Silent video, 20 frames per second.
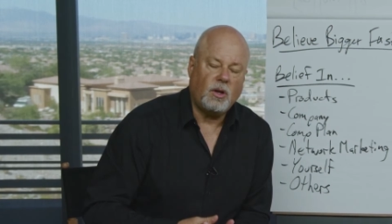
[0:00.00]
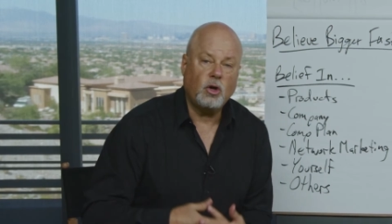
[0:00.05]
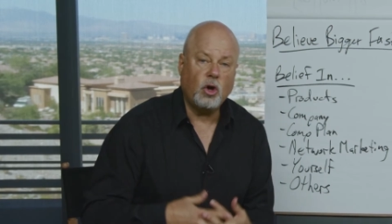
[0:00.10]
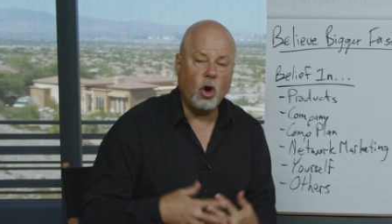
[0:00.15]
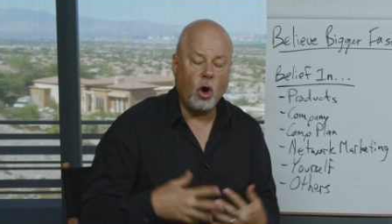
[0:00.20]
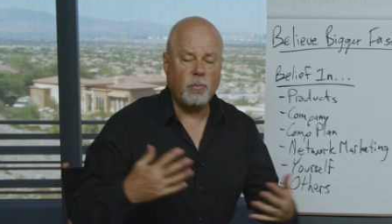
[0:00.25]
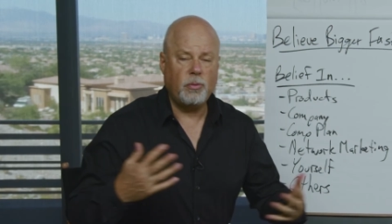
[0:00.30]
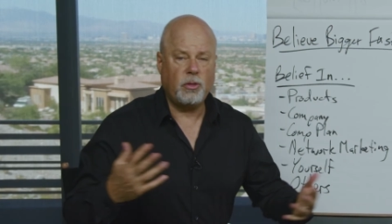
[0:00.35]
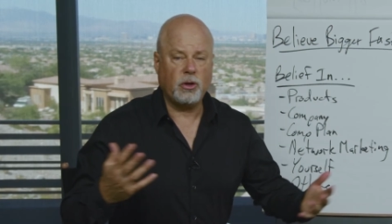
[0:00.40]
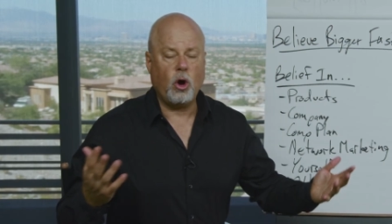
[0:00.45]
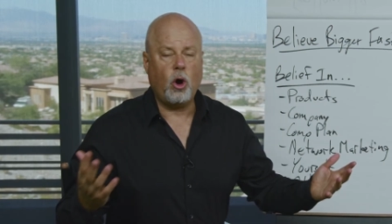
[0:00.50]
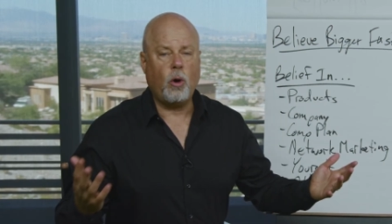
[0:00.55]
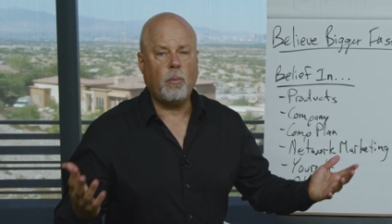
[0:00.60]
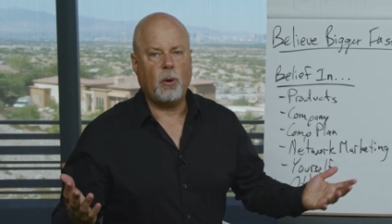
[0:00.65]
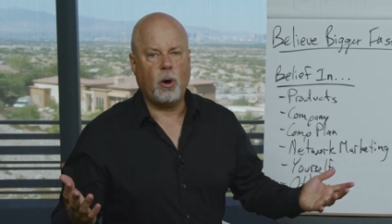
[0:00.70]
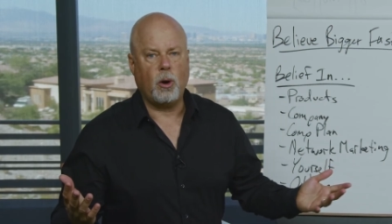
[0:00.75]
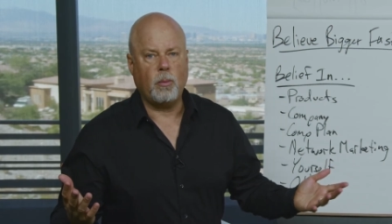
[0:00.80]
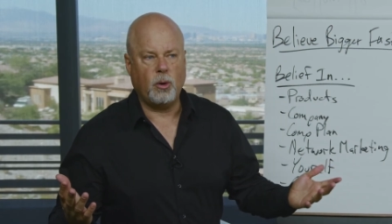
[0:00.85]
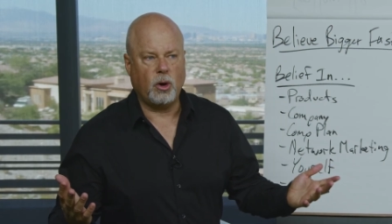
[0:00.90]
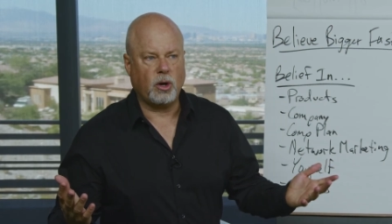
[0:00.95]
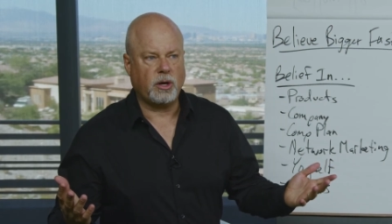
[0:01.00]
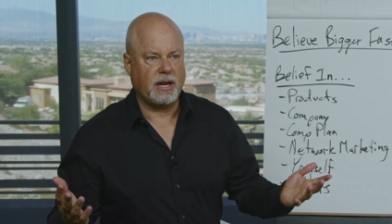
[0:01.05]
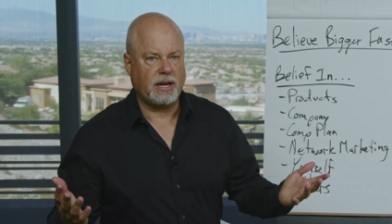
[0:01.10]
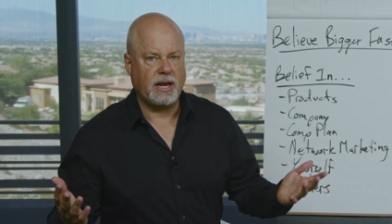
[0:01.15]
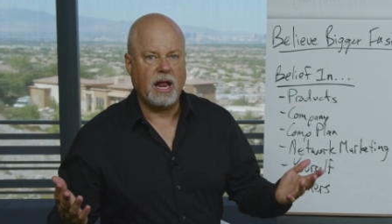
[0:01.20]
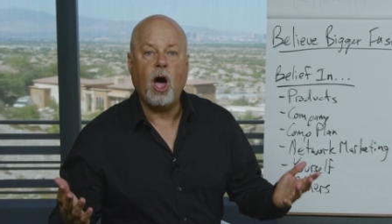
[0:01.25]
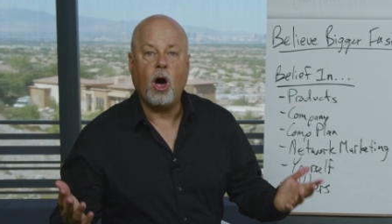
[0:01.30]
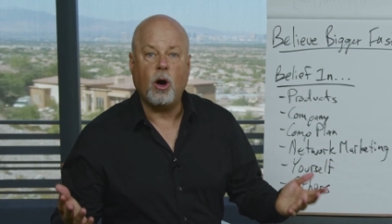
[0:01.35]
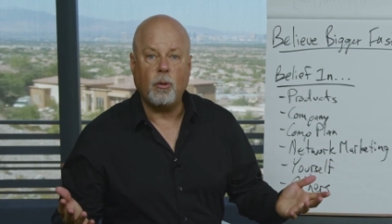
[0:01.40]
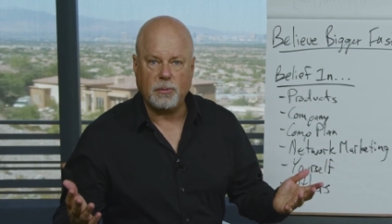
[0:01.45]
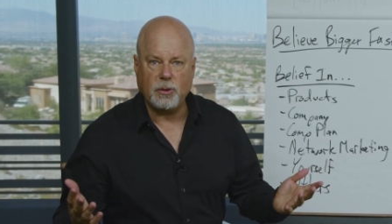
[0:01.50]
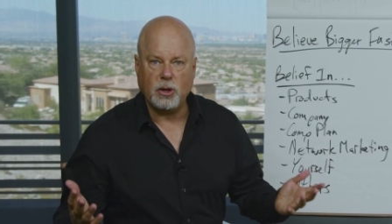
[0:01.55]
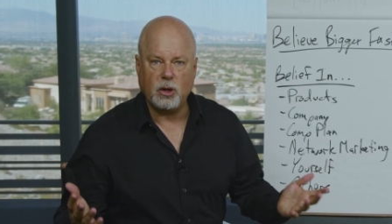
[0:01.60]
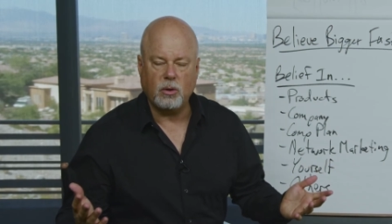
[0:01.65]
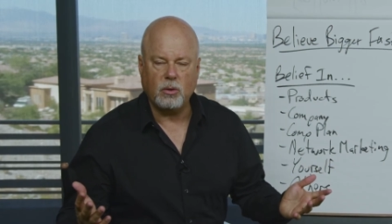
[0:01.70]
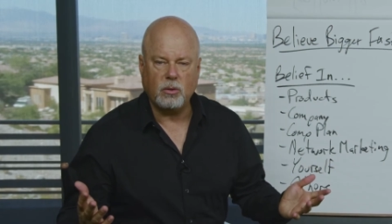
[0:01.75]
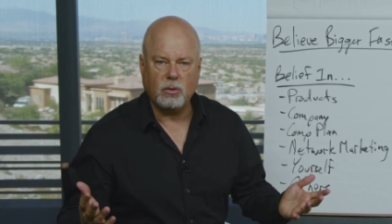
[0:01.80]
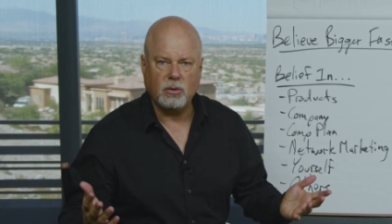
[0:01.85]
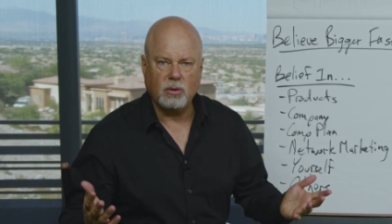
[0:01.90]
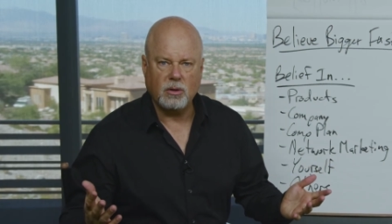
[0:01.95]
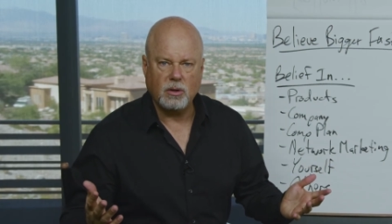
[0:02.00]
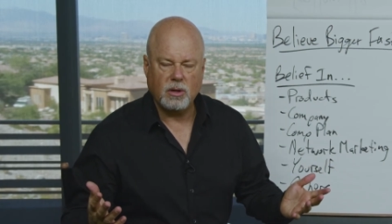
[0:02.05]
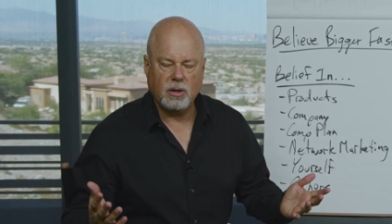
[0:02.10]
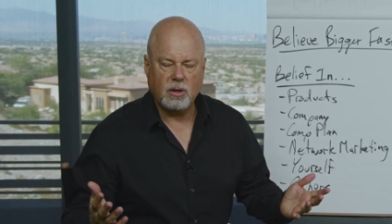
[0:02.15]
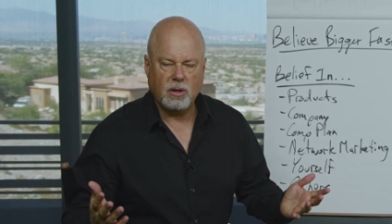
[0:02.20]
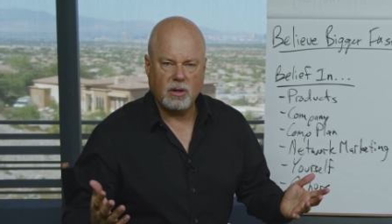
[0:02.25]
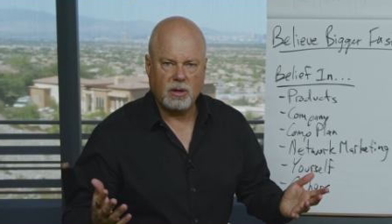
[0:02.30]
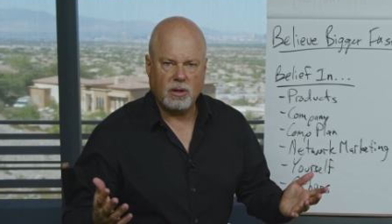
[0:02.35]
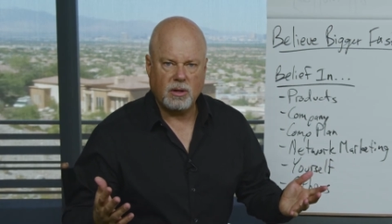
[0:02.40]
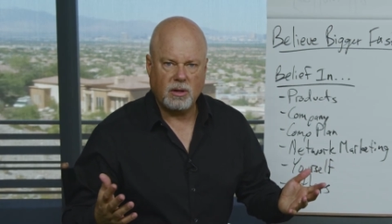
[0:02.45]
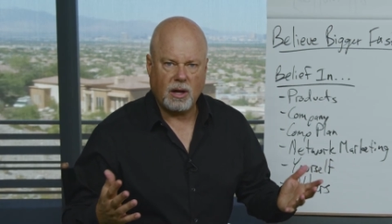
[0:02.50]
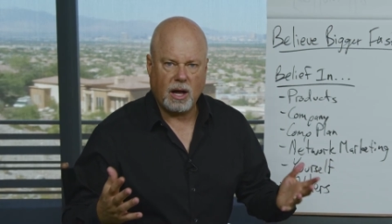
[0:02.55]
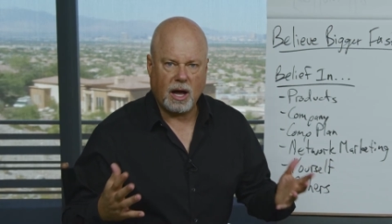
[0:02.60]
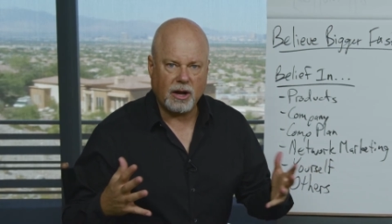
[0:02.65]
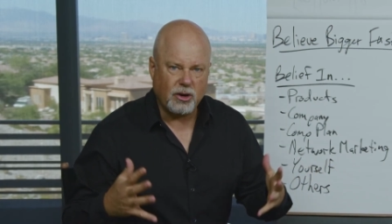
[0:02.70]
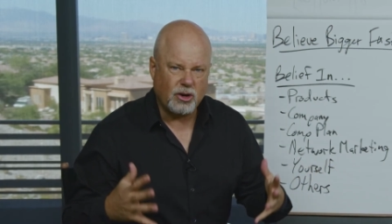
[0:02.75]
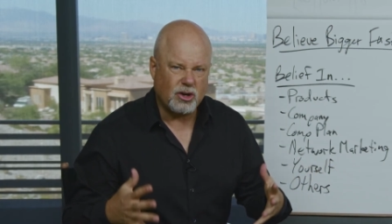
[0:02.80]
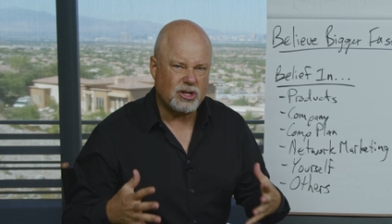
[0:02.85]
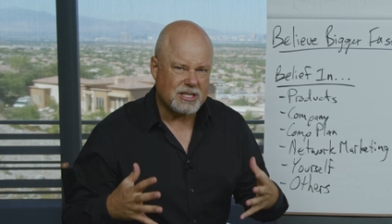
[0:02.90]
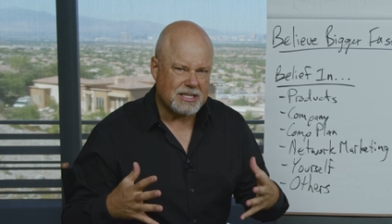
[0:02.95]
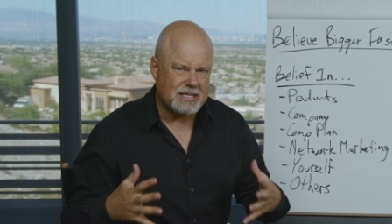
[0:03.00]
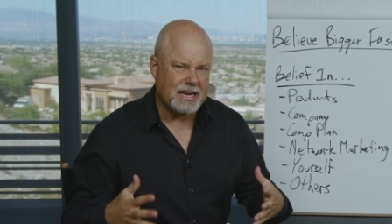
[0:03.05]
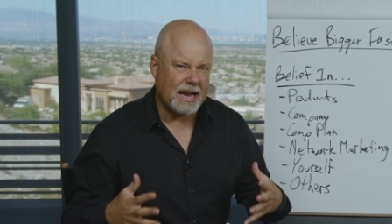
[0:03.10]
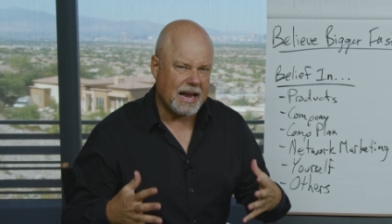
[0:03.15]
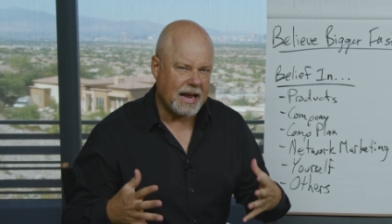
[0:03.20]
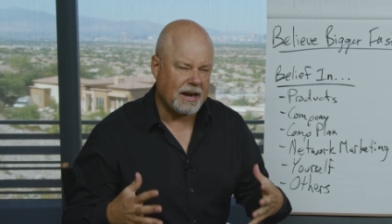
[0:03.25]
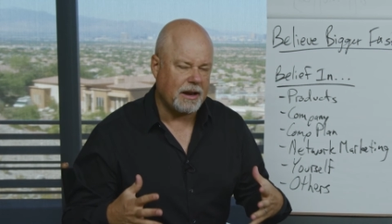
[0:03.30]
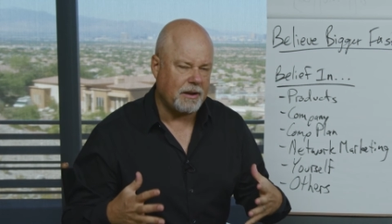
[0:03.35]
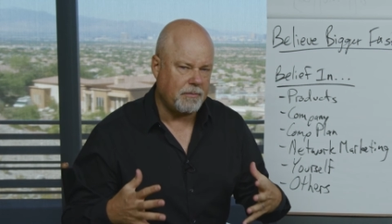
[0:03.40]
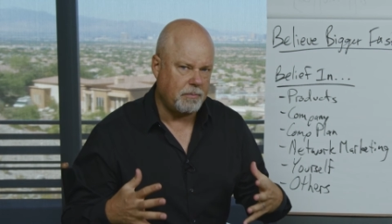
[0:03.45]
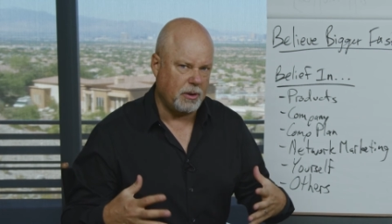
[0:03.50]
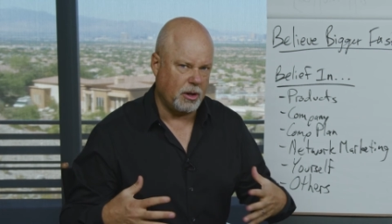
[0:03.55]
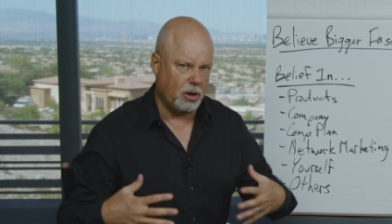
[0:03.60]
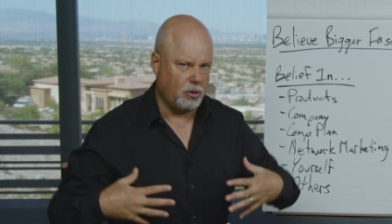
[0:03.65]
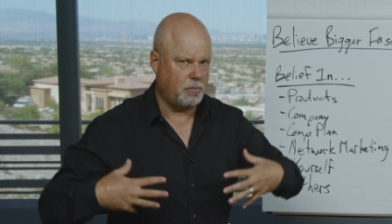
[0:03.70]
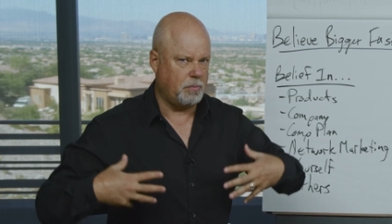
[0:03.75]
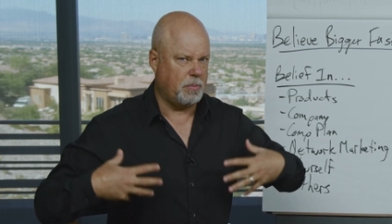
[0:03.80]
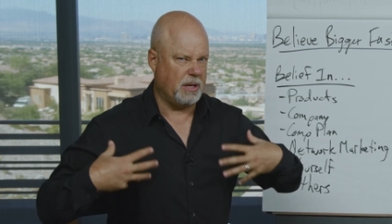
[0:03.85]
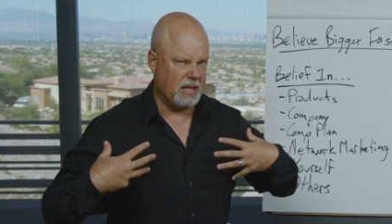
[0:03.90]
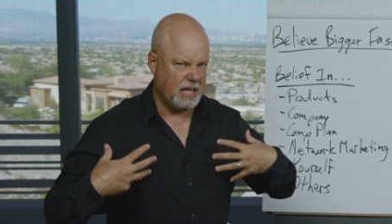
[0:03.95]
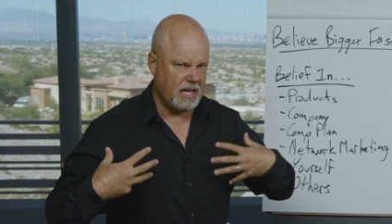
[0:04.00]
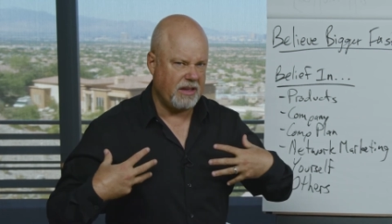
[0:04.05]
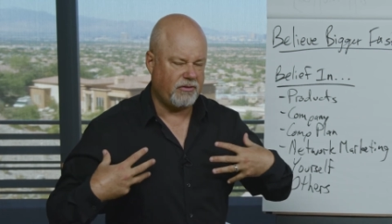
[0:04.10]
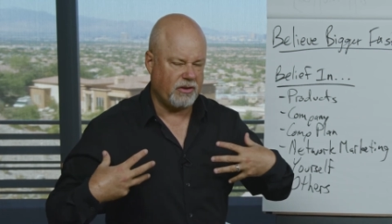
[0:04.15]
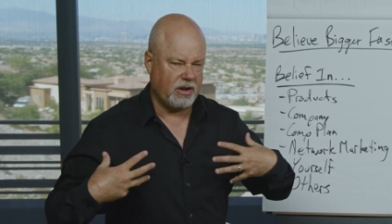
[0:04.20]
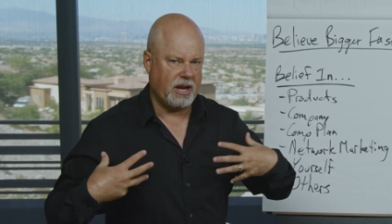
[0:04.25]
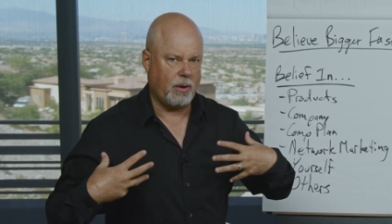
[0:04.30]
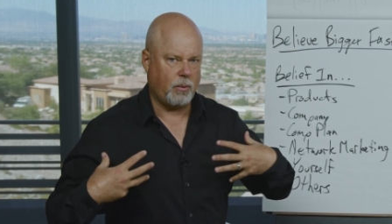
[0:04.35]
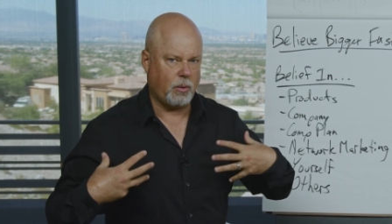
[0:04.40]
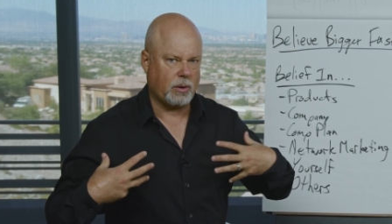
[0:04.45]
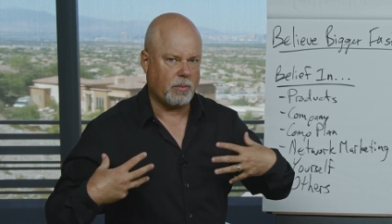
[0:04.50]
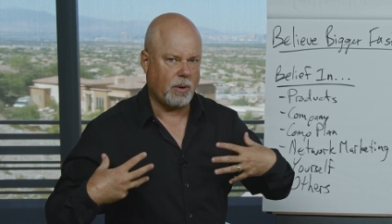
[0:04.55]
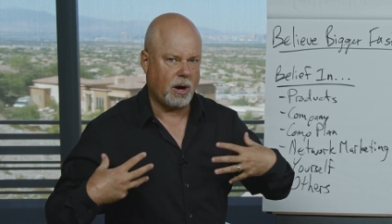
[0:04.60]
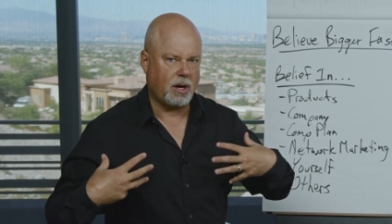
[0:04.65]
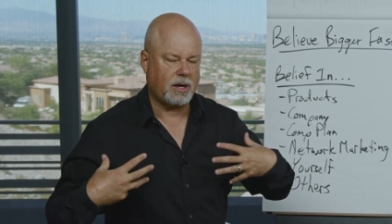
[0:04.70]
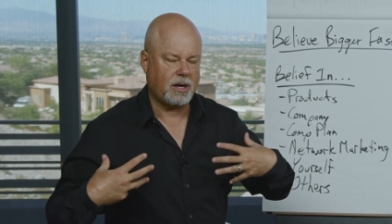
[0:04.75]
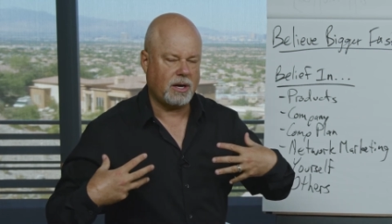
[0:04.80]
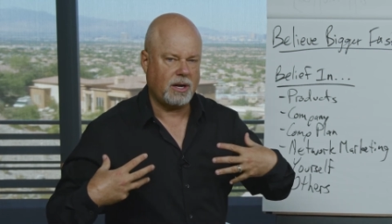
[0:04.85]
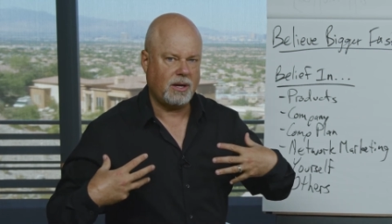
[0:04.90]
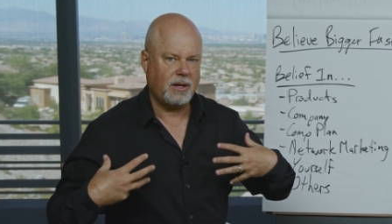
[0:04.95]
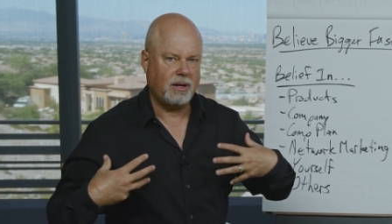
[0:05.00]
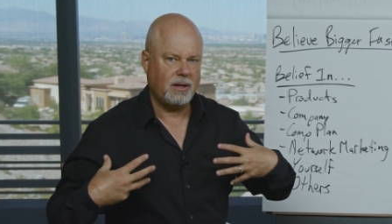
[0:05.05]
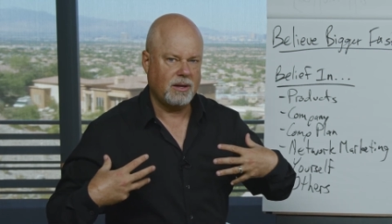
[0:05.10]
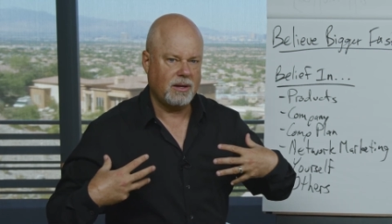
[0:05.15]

GoPro book can help you understand and build belief in network marketing.